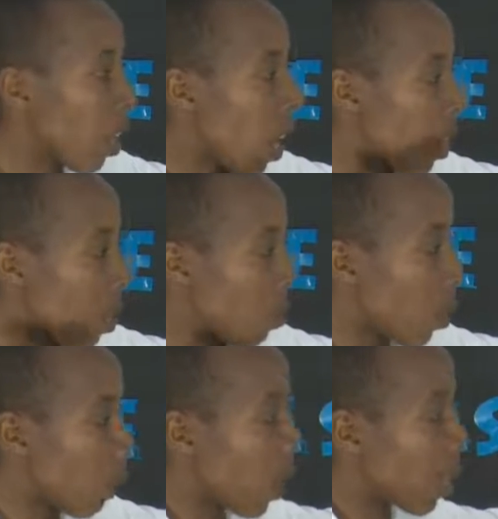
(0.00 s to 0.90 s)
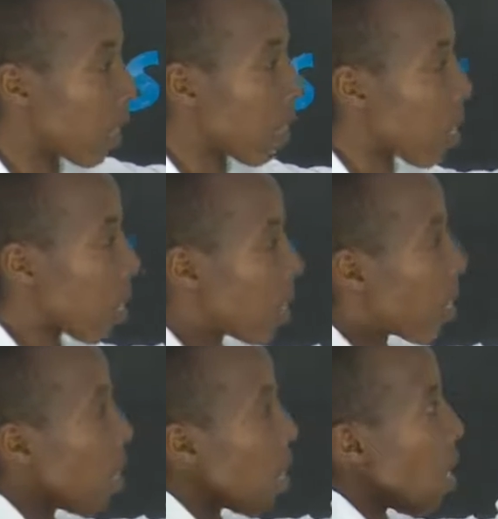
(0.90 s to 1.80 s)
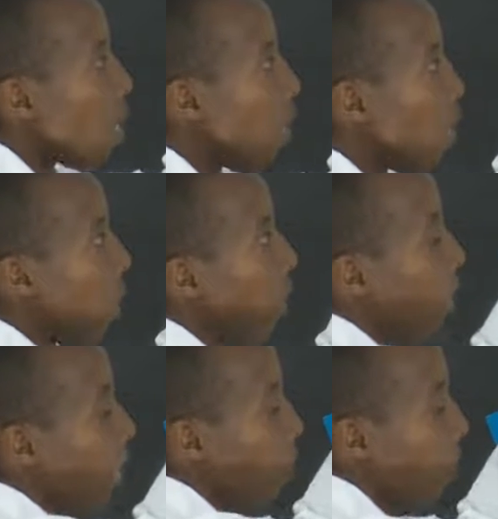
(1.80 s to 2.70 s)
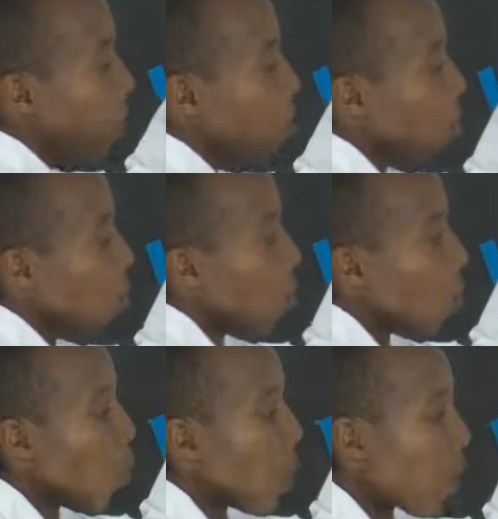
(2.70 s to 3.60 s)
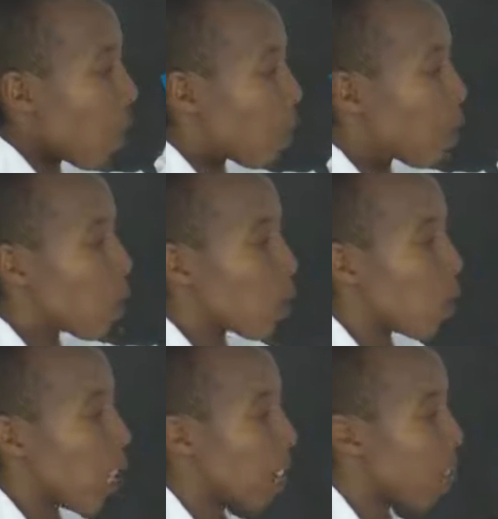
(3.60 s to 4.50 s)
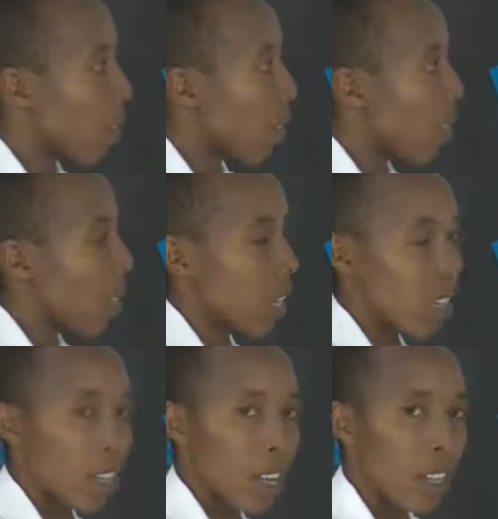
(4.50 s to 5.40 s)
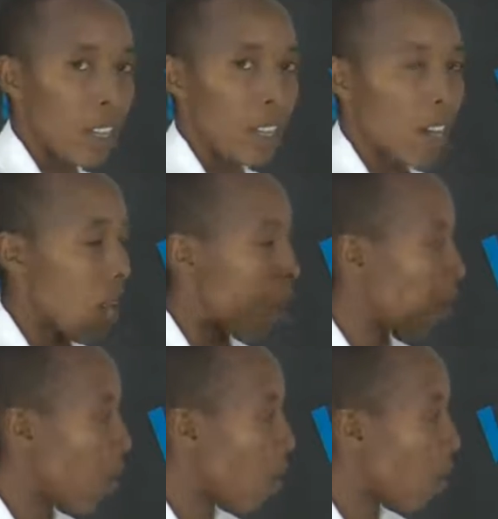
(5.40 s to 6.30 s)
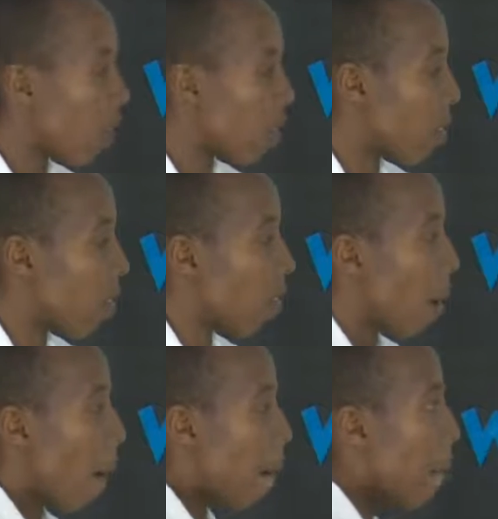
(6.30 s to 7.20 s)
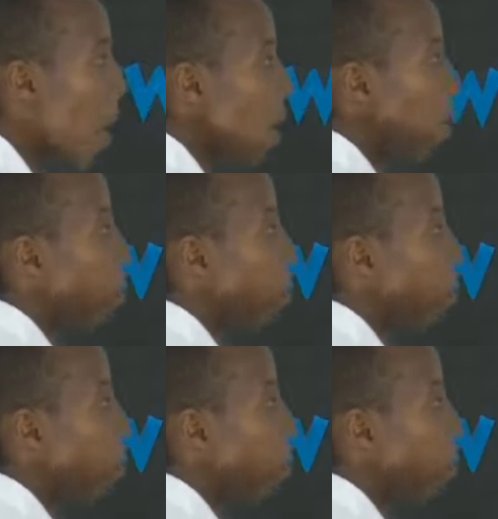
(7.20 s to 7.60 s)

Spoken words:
And that's why we are saying that during deamination, we are able to excrete excess amino acids by